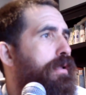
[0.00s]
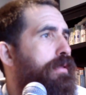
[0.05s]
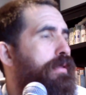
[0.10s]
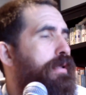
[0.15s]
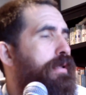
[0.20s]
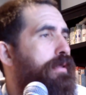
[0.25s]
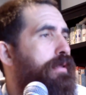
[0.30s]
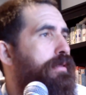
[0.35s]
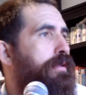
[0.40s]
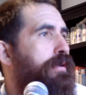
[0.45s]

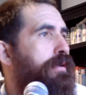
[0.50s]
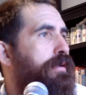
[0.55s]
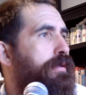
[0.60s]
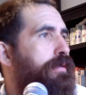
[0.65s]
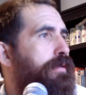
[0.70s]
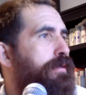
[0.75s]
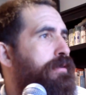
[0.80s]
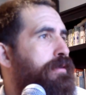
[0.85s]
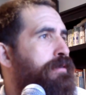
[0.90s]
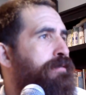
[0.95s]

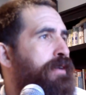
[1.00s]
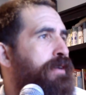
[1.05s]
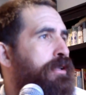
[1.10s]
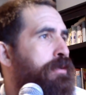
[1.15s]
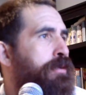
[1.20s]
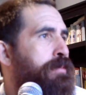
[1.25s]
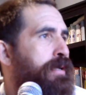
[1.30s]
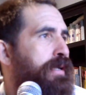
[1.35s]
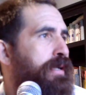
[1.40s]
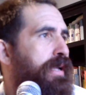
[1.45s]
the
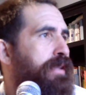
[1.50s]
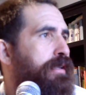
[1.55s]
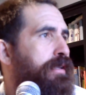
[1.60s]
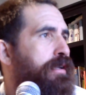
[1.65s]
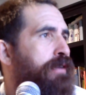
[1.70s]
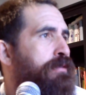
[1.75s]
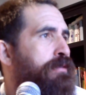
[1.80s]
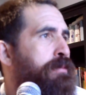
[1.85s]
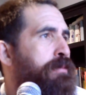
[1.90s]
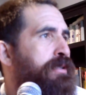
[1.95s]
development and the
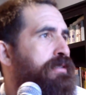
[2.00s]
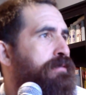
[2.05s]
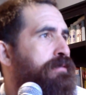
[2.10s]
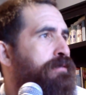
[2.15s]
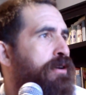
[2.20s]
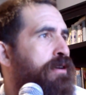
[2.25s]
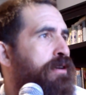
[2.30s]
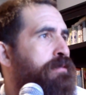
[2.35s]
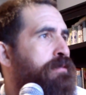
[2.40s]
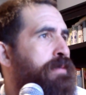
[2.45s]
government's
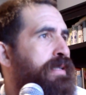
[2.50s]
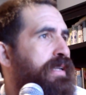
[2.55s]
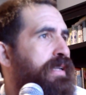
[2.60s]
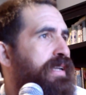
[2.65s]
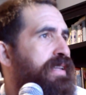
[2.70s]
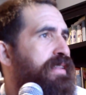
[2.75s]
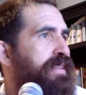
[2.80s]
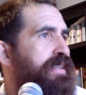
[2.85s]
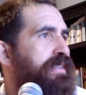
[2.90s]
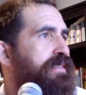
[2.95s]
involvement
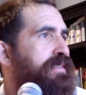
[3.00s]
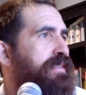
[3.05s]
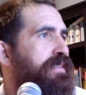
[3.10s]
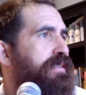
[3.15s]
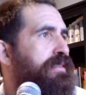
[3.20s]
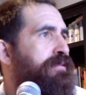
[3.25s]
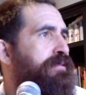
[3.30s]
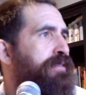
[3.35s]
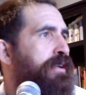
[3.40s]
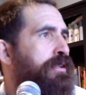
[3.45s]
in this
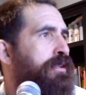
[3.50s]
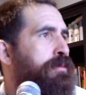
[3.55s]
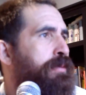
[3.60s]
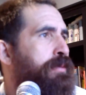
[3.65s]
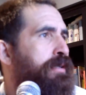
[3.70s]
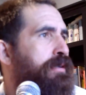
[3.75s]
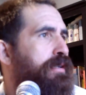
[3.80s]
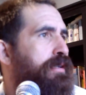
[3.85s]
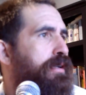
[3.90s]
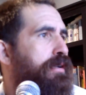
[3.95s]

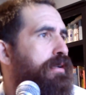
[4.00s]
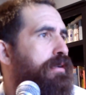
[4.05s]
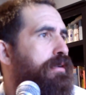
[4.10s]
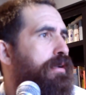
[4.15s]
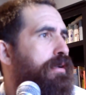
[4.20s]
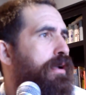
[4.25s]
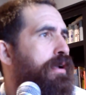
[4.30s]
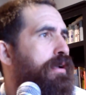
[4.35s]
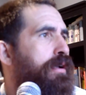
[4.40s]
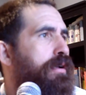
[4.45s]
development.
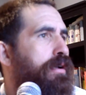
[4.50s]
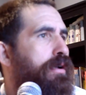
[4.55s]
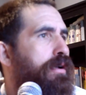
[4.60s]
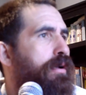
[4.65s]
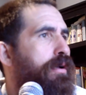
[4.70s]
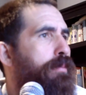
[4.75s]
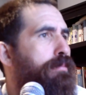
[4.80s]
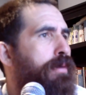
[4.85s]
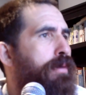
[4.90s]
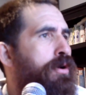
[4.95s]
Okay?
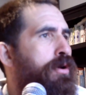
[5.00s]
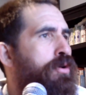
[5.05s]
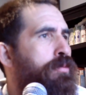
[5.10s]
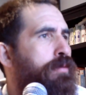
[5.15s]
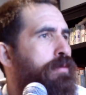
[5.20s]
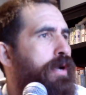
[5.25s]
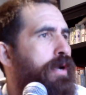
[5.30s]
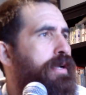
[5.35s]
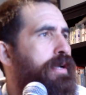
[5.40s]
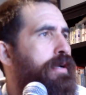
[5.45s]
Boom,
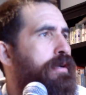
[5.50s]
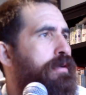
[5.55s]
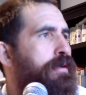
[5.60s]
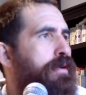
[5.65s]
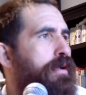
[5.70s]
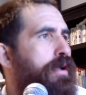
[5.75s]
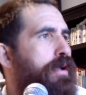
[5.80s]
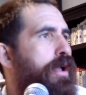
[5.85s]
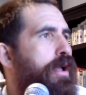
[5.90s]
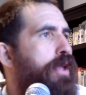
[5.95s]
right here.
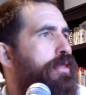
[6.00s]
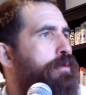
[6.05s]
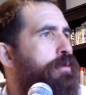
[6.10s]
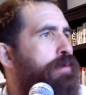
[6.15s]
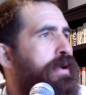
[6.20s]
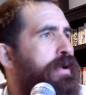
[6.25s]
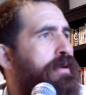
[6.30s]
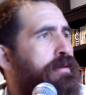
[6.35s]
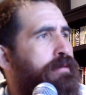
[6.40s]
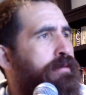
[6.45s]
The
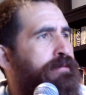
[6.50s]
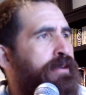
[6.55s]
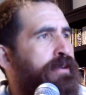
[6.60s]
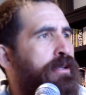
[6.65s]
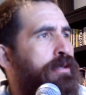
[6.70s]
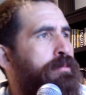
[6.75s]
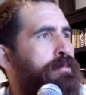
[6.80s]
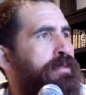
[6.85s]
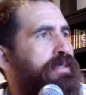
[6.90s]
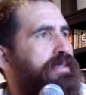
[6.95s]
record
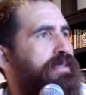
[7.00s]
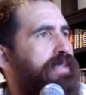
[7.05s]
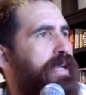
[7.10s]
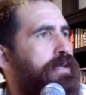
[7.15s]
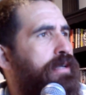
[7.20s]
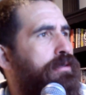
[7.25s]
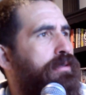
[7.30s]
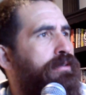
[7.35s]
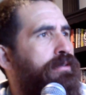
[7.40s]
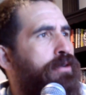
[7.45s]
development
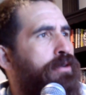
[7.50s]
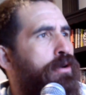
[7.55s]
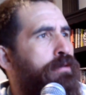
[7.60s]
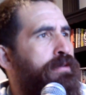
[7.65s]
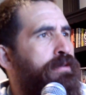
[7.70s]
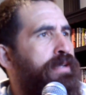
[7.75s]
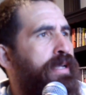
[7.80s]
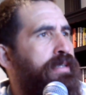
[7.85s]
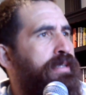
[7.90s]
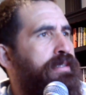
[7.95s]
cycle of
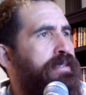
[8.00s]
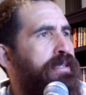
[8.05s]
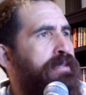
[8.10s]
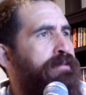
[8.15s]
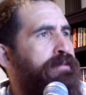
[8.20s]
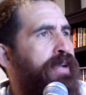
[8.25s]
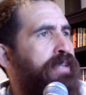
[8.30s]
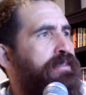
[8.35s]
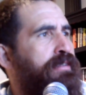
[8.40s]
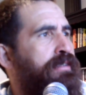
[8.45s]
COVID-19
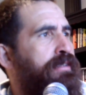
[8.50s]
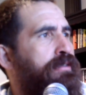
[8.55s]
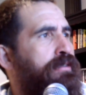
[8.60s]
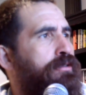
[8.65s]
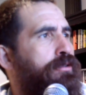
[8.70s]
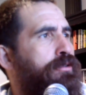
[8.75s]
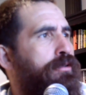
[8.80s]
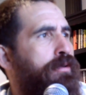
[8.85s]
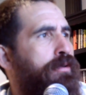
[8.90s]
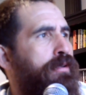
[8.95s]
vaccines
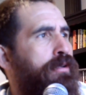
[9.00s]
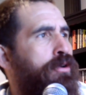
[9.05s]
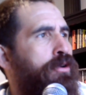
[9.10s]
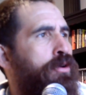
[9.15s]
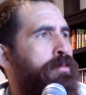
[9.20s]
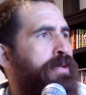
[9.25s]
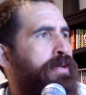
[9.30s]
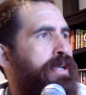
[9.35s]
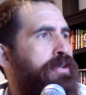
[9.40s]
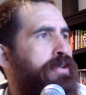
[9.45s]
due to the
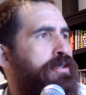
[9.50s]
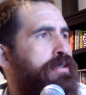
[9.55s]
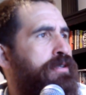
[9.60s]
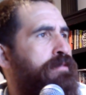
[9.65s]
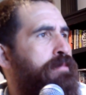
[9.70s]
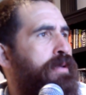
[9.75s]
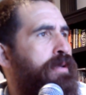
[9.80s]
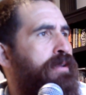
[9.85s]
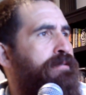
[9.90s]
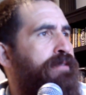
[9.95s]
culmination of
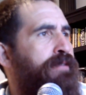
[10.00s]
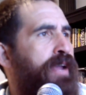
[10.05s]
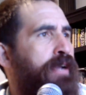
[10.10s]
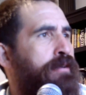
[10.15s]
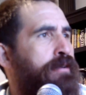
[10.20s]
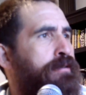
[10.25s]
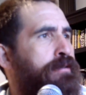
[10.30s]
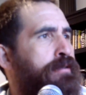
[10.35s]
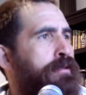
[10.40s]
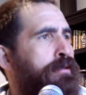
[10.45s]
many
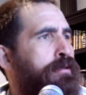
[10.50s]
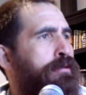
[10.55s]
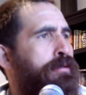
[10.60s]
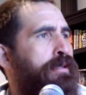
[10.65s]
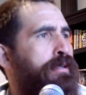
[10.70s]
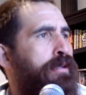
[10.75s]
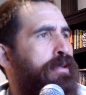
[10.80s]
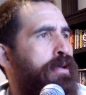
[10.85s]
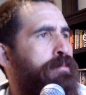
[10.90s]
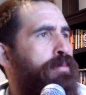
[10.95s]
factors,
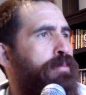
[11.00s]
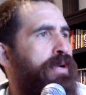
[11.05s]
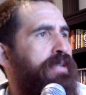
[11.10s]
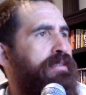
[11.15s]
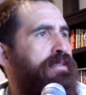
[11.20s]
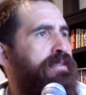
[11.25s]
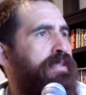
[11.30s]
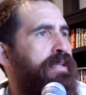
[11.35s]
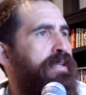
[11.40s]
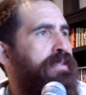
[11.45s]
including
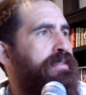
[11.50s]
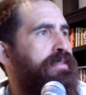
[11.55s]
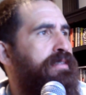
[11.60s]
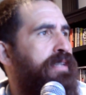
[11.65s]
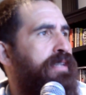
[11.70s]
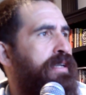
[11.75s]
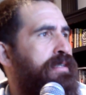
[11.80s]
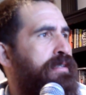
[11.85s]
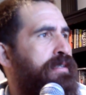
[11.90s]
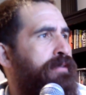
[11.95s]
unprecedented
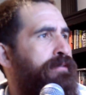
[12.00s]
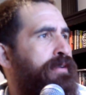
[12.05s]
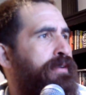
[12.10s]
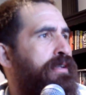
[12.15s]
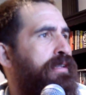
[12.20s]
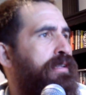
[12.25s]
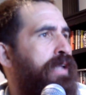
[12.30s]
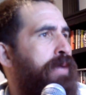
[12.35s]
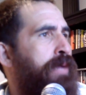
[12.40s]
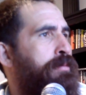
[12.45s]
scientific
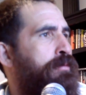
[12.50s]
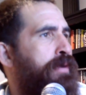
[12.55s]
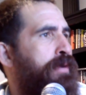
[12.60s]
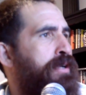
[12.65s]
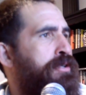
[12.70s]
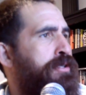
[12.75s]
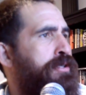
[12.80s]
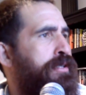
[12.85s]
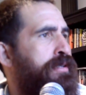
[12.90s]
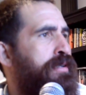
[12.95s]

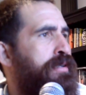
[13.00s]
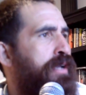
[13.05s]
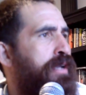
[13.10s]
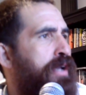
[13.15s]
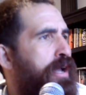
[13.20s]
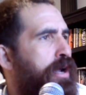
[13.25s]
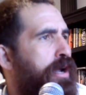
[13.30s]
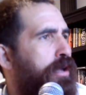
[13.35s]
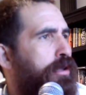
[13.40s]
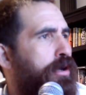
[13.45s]
collaboration,
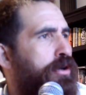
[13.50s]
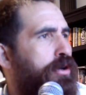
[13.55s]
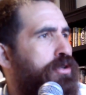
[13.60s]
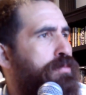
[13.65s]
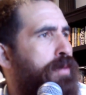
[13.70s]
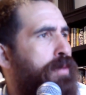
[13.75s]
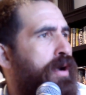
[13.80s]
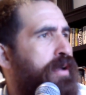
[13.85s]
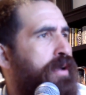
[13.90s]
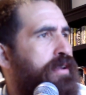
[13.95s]
a
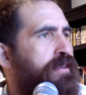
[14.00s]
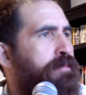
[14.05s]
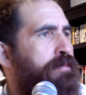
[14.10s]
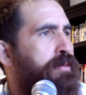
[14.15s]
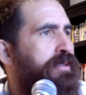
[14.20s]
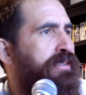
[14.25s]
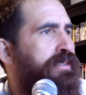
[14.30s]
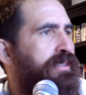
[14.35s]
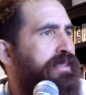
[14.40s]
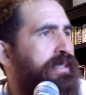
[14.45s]
large body of
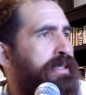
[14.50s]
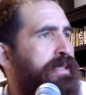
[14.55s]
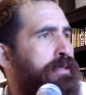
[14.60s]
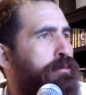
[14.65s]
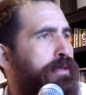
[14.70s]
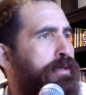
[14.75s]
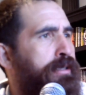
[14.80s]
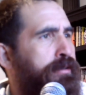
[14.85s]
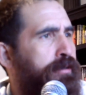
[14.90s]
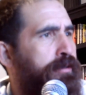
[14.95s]
preceding
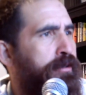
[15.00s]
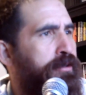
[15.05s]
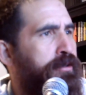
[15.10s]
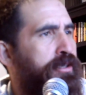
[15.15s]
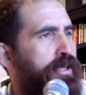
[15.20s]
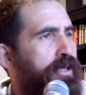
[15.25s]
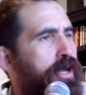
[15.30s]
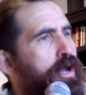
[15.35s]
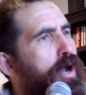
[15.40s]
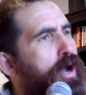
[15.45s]

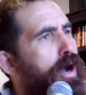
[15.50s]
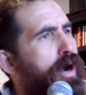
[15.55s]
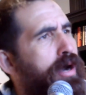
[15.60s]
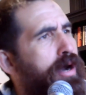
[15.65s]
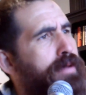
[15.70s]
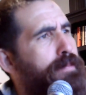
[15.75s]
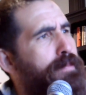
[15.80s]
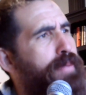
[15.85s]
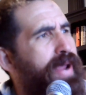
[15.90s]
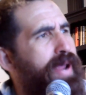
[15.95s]
research,
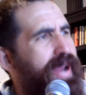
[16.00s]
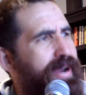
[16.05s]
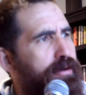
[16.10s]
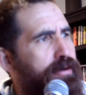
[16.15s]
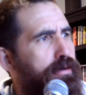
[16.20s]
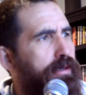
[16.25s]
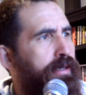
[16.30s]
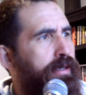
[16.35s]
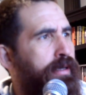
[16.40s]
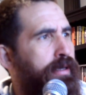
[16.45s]

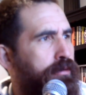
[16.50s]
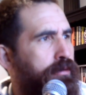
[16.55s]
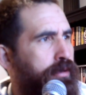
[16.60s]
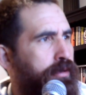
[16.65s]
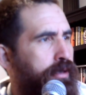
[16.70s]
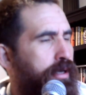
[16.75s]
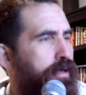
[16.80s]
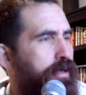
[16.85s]
unparalleled